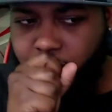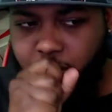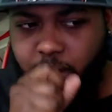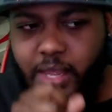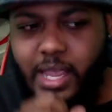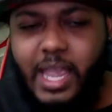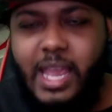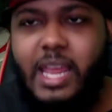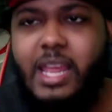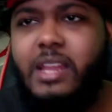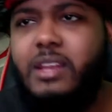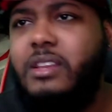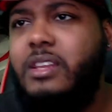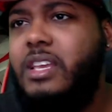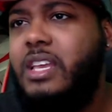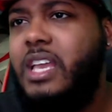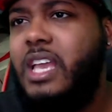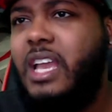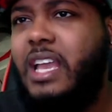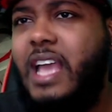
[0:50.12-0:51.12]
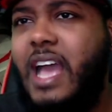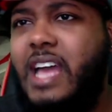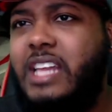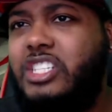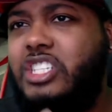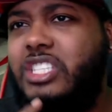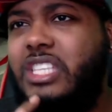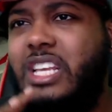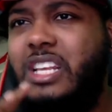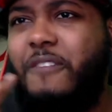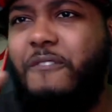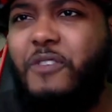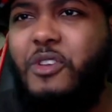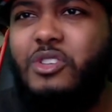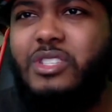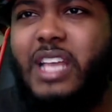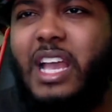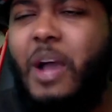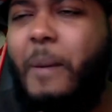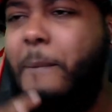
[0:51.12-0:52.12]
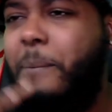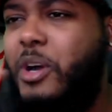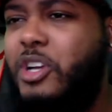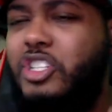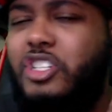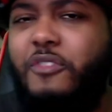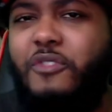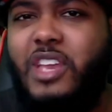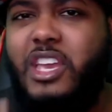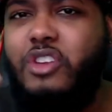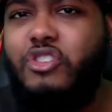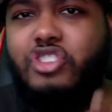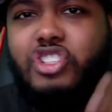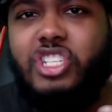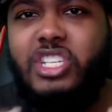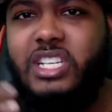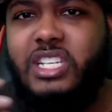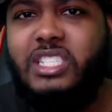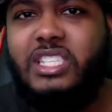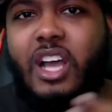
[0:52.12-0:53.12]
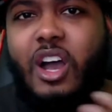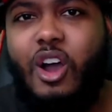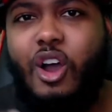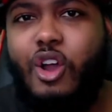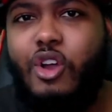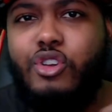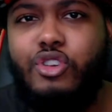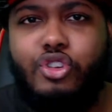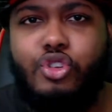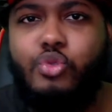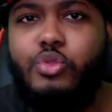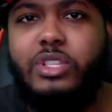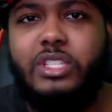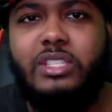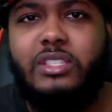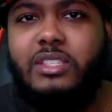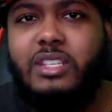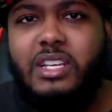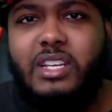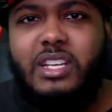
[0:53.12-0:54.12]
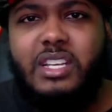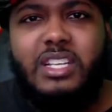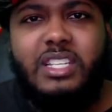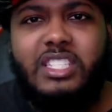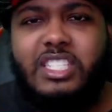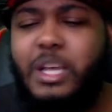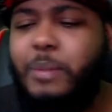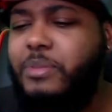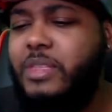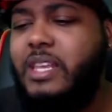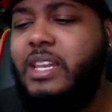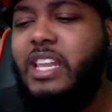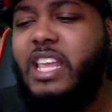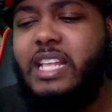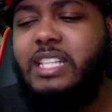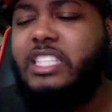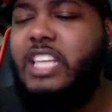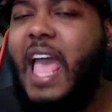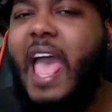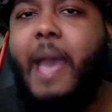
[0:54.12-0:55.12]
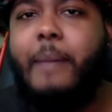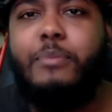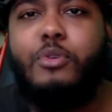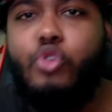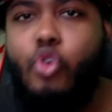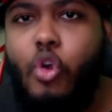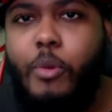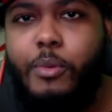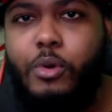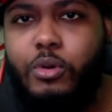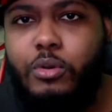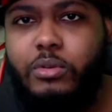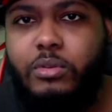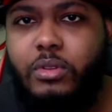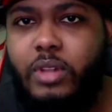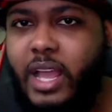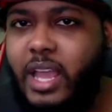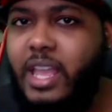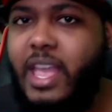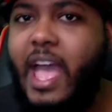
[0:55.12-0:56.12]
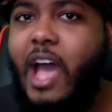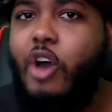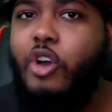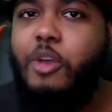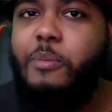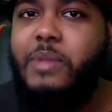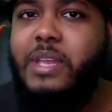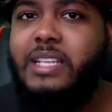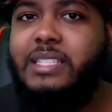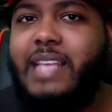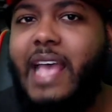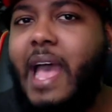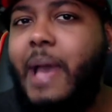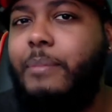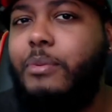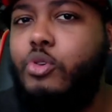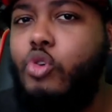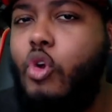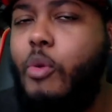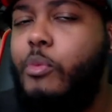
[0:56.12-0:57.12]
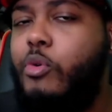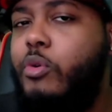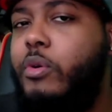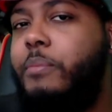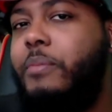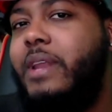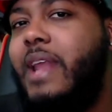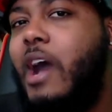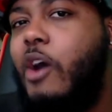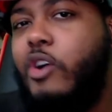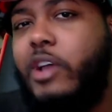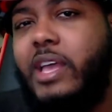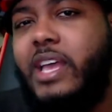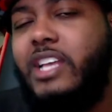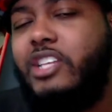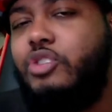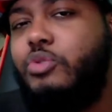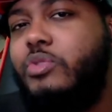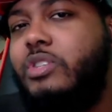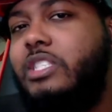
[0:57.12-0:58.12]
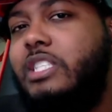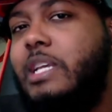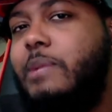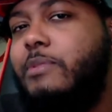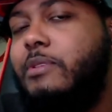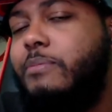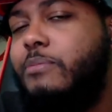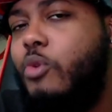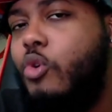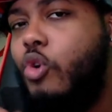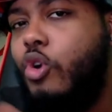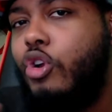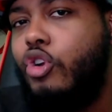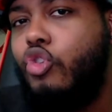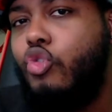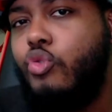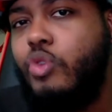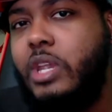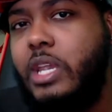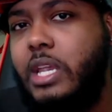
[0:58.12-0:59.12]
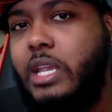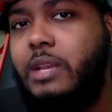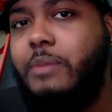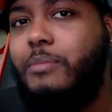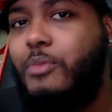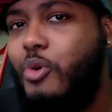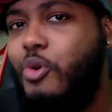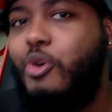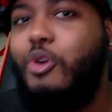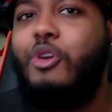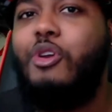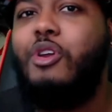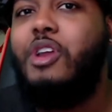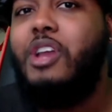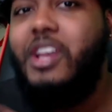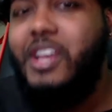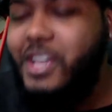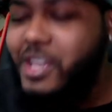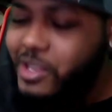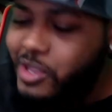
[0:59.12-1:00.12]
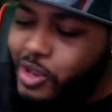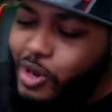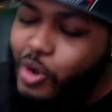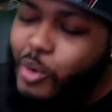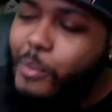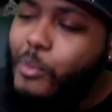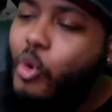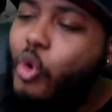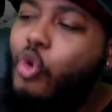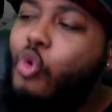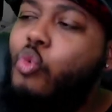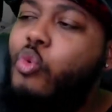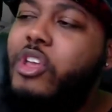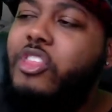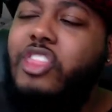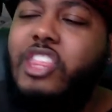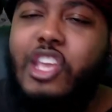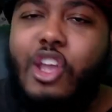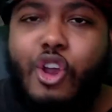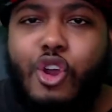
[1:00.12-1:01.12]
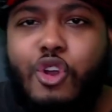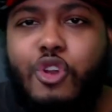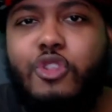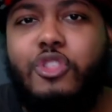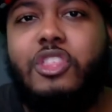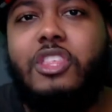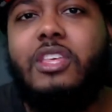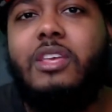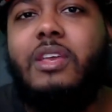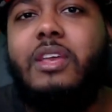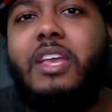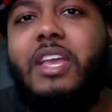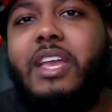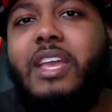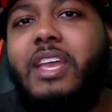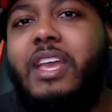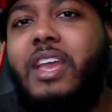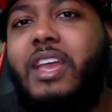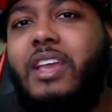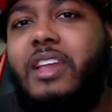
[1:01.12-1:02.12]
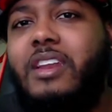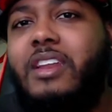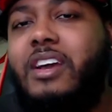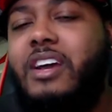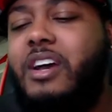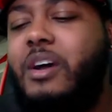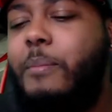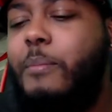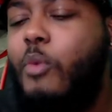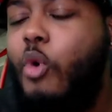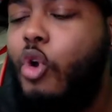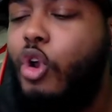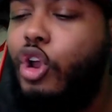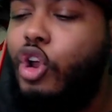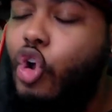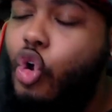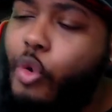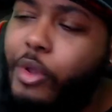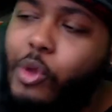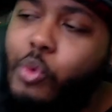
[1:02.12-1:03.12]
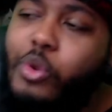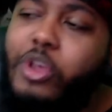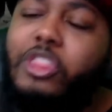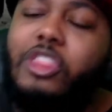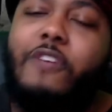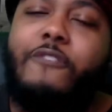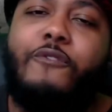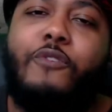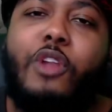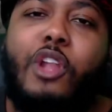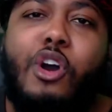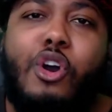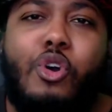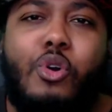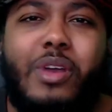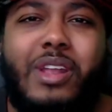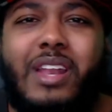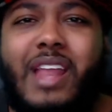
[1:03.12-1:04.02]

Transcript: And it kind of, she said, it feels like a bunch of energies are doing something. It's abnormal. Like alchemy is abnormal, but alkahestry seems more green, more, you know, more with the earth and more going with the flow, and